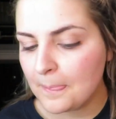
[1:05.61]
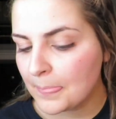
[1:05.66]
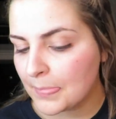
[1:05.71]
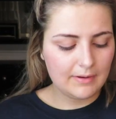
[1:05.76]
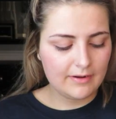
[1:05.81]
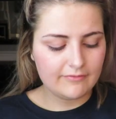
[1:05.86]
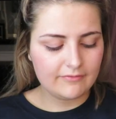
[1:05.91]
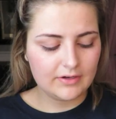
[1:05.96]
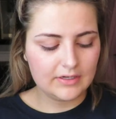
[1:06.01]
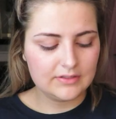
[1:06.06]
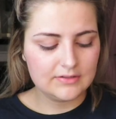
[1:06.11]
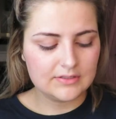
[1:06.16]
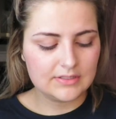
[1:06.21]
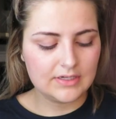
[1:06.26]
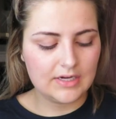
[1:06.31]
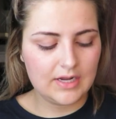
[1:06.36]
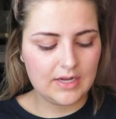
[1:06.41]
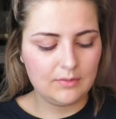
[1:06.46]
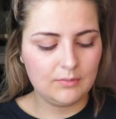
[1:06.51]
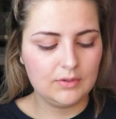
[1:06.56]
My friends
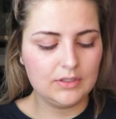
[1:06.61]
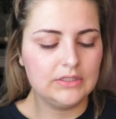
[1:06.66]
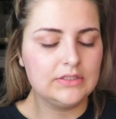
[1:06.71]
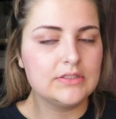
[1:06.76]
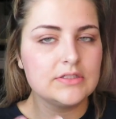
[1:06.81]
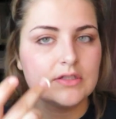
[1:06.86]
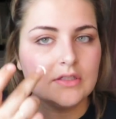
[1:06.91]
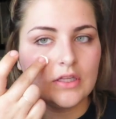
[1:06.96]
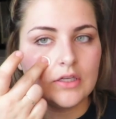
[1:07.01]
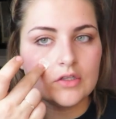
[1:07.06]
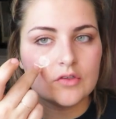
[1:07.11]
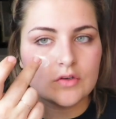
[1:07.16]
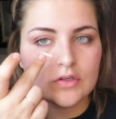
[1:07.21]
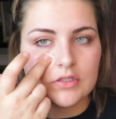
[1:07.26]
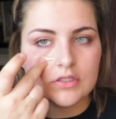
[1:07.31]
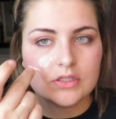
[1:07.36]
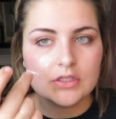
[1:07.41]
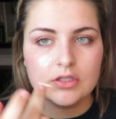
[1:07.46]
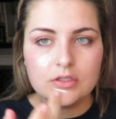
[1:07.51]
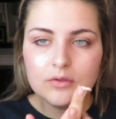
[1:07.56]
and I wanted to like
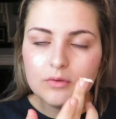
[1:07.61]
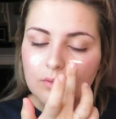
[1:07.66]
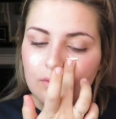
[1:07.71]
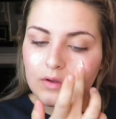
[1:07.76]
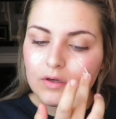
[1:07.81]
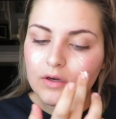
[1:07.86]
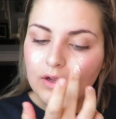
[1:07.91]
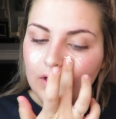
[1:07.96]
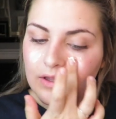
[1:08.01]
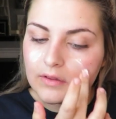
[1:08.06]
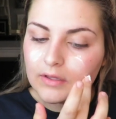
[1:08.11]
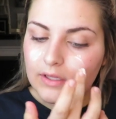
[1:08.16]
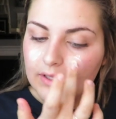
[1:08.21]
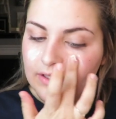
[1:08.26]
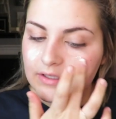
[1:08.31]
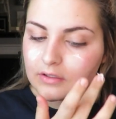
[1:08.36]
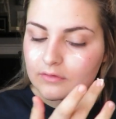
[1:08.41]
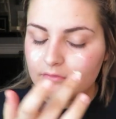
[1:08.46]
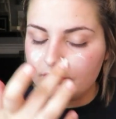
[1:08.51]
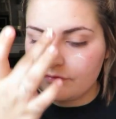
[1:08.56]
dress cute and not
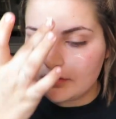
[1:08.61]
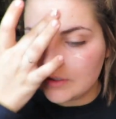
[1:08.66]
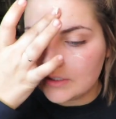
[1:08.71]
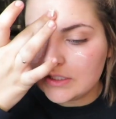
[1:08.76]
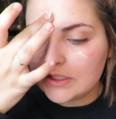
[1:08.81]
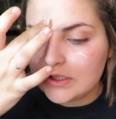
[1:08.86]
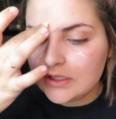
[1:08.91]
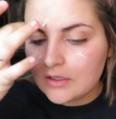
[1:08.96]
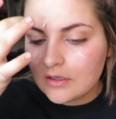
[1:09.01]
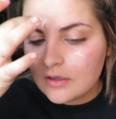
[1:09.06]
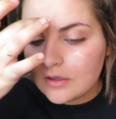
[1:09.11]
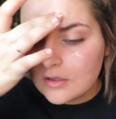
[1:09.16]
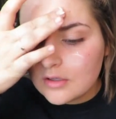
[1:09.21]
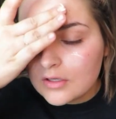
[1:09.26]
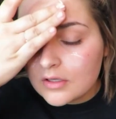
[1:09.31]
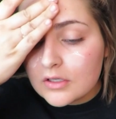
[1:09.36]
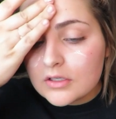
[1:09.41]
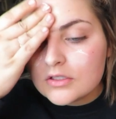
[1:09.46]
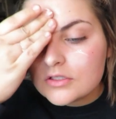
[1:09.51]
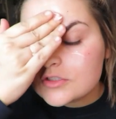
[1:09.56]
like funny,
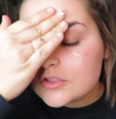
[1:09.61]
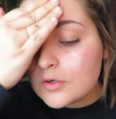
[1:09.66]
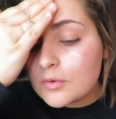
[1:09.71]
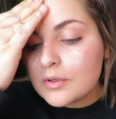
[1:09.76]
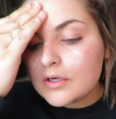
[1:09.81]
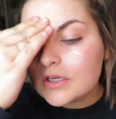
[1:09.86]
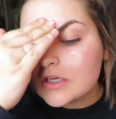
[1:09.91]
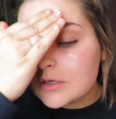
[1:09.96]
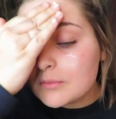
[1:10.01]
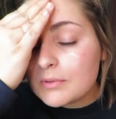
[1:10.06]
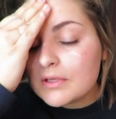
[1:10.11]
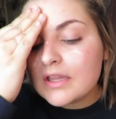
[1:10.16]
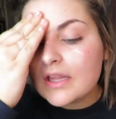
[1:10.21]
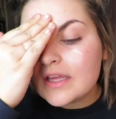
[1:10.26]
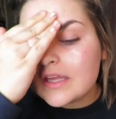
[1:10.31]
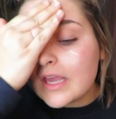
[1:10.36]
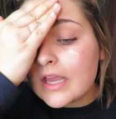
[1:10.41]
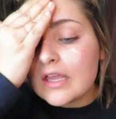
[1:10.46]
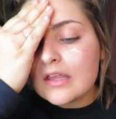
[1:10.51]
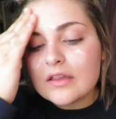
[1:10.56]
so we're going to be
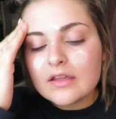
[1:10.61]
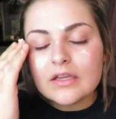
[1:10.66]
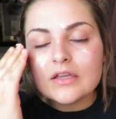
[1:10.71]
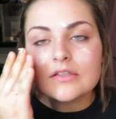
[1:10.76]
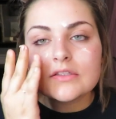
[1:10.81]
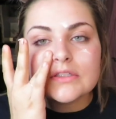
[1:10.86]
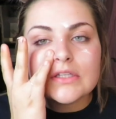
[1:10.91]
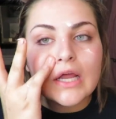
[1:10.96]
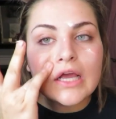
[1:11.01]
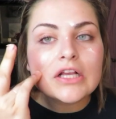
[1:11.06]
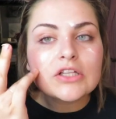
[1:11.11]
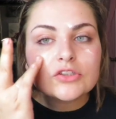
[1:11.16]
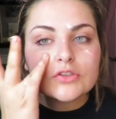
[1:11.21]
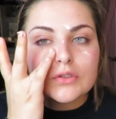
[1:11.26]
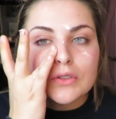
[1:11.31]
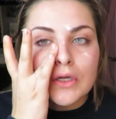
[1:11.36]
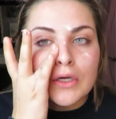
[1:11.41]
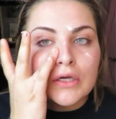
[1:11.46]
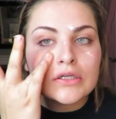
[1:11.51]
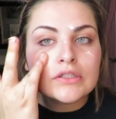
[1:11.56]
like aliens and
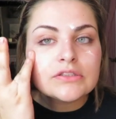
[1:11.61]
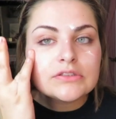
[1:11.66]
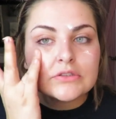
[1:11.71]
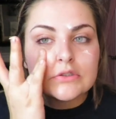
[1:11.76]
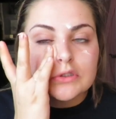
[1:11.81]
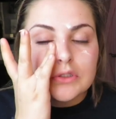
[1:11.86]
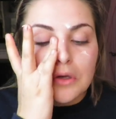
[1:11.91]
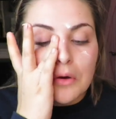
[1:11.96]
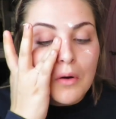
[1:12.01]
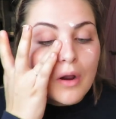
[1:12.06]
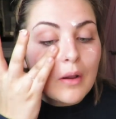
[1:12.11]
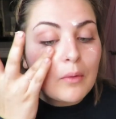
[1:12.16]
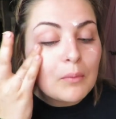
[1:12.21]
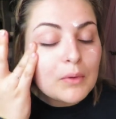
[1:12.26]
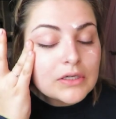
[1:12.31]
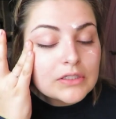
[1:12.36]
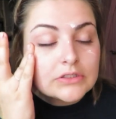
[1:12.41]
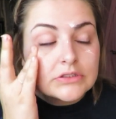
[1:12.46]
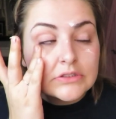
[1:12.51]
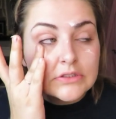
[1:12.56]
astronauts. So I
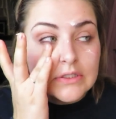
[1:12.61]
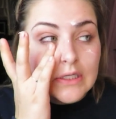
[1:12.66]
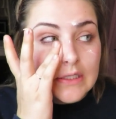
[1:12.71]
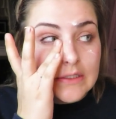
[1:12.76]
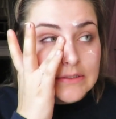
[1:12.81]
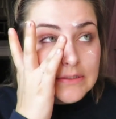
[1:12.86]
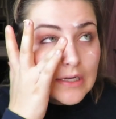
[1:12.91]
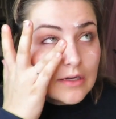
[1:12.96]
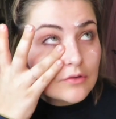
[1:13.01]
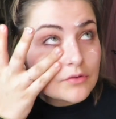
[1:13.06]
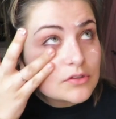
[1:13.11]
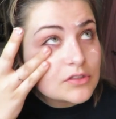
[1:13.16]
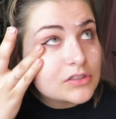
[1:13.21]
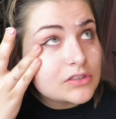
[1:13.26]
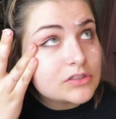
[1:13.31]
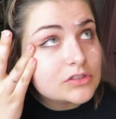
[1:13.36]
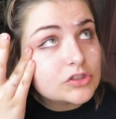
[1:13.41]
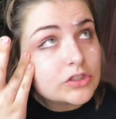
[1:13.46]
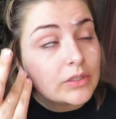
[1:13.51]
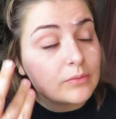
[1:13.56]
wanted to test out
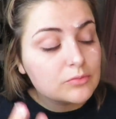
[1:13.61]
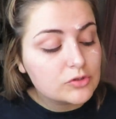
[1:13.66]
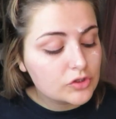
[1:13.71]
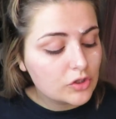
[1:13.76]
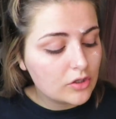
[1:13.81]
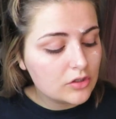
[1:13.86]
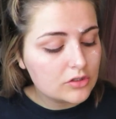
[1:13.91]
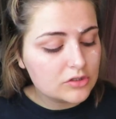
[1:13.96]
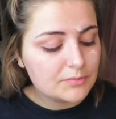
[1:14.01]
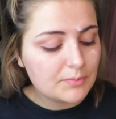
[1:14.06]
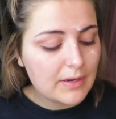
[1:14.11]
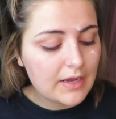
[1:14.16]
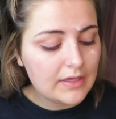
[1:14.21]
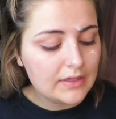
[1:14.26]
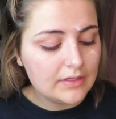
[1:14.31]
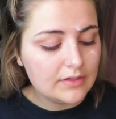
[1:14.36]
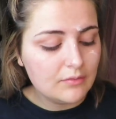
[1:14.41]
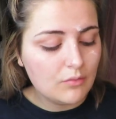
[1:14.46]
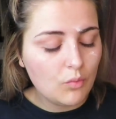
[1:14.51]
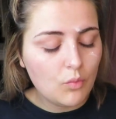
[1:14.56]
the James Charles
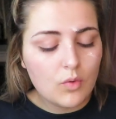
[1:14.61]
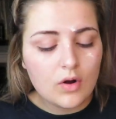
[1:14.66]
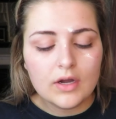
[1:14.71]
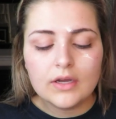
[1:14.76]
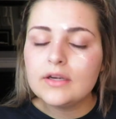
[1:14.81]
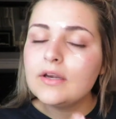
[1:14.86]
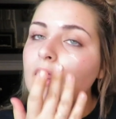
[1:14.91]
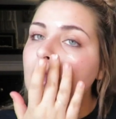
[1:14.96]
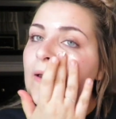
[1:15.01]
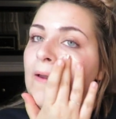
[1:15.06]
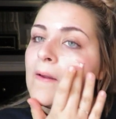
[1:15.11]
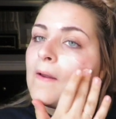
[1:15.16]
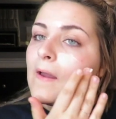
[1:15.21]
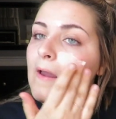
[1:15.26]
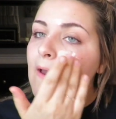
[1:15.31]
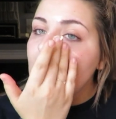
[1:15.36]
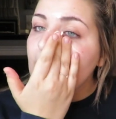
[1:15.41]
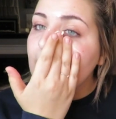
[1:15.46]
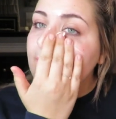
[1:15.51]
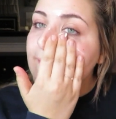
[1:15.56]
palette, 1,
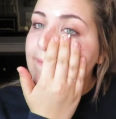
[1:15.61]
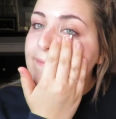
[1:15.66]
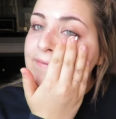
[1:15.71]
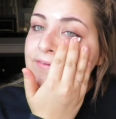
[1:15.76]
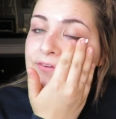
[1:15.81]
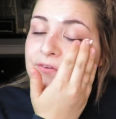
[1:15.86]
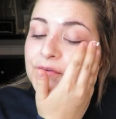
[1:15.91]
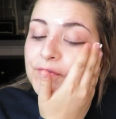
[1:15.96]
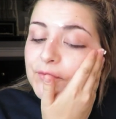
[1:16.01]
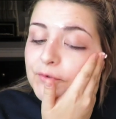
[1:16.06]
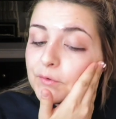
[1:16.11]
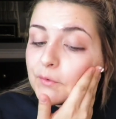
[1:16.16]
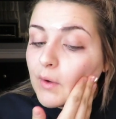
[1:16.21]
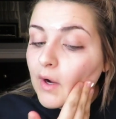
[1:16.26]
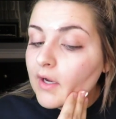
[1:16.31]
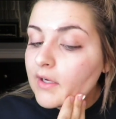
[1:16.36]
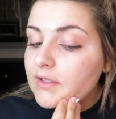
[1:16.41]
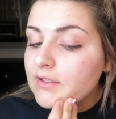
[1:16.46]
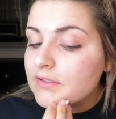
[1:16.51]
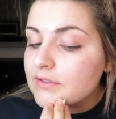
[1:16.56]
and 2,
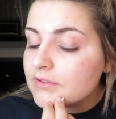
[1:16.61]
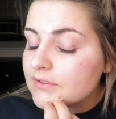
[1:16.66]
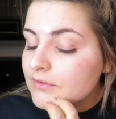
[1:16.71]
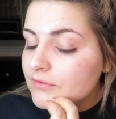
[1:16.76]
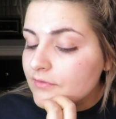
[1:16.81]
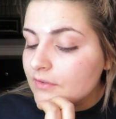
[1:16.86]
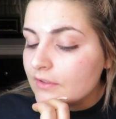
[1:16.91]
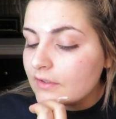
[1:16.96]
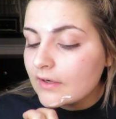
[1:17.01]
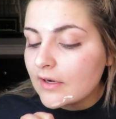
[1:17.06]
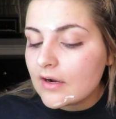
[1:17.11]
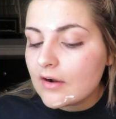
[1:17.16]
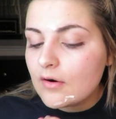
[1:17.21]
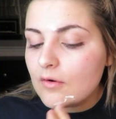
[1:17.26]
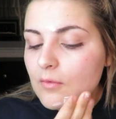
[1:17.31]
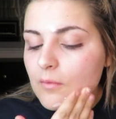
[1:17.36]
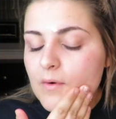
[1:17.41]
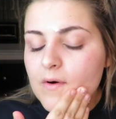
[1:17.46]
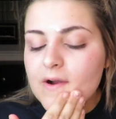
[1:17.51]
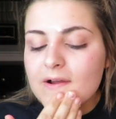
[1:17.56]
I need to figure
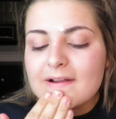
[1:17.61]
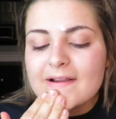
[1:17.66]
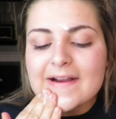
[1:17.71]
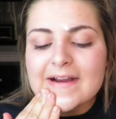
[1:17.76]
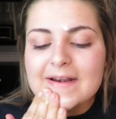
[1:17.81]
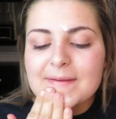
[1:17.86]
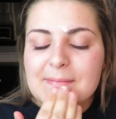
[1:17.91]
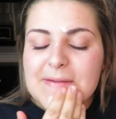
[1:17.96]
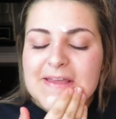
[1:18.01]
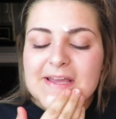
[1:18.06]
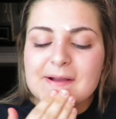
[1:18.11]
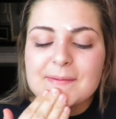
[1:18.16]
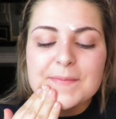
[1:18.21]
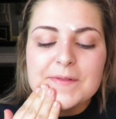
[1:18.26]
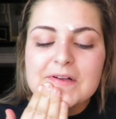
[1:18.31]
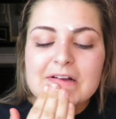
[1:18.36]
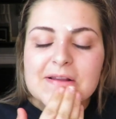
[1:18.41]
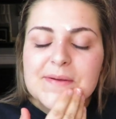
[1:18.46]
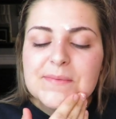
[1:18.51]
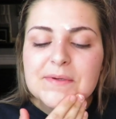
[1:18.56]
out what kind of makeup
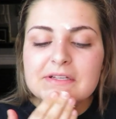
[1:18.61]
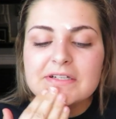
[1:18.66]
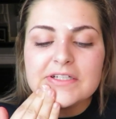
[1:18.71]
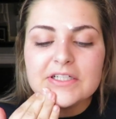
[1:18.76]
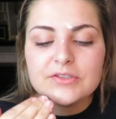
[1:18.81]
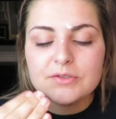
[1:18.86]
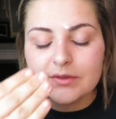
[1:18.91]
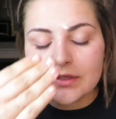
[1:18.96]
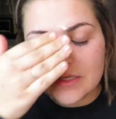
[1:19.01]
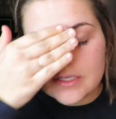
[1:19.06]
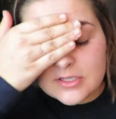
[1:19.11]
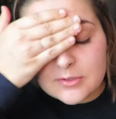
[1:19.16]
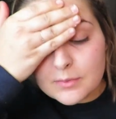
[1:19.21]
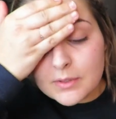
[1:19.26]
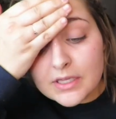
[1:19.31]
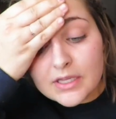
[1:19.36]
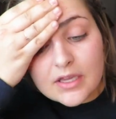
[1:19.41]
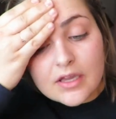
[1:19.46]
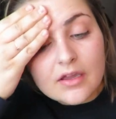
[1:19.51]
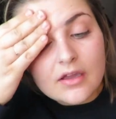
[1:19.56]
look I'm going to do next
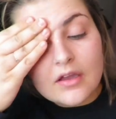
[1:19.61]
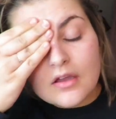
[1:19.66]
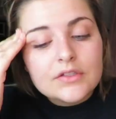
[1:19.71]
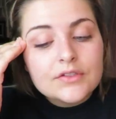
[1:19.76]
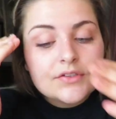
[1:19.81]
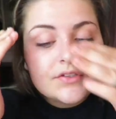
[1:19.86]
week.